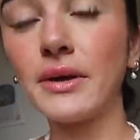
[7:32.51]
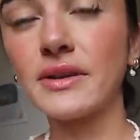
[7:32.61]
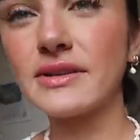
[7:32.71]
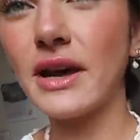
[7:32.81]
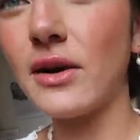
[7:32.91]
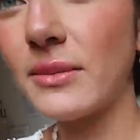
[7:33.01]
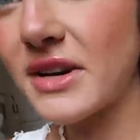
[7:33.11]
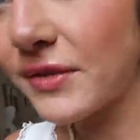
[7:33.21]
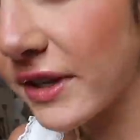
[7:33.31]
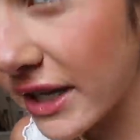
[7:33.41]
So I'm
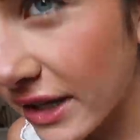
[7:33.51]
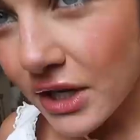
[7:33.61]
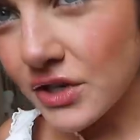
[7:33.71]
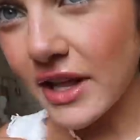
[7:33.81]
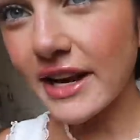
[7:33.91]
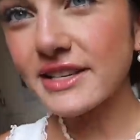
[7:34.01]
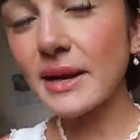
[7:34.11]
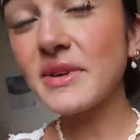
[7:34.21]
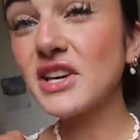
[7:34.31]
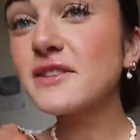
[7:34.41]
definitely gonna do that next
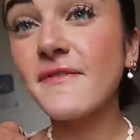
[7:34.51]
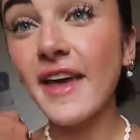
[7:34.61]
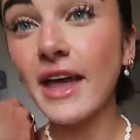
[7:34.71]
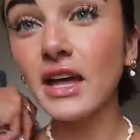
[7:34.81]
time. It does fit.